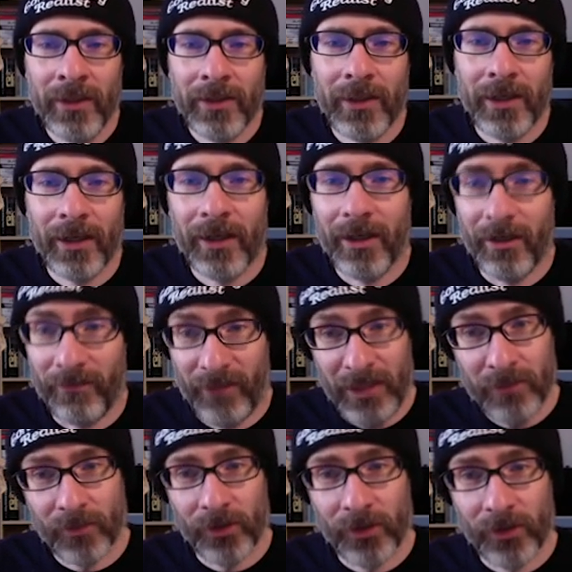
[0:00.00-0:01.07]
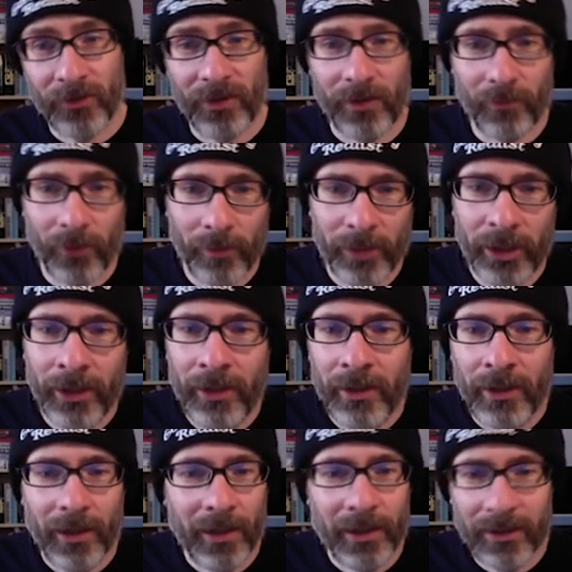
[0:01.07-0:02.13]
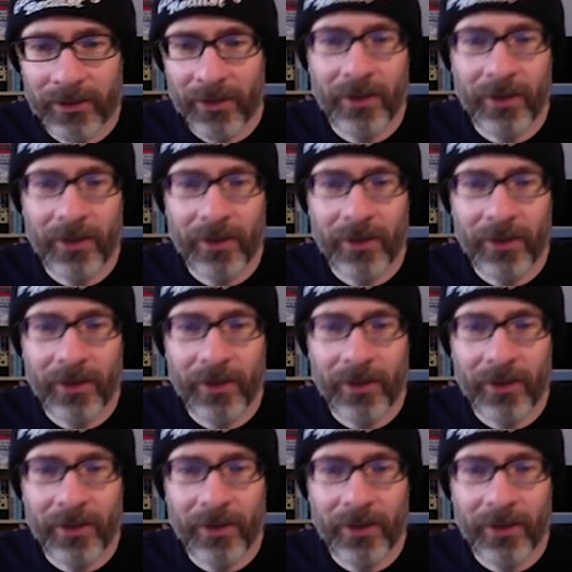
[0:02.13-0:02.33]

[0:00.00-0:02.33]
A fate worse than warming? On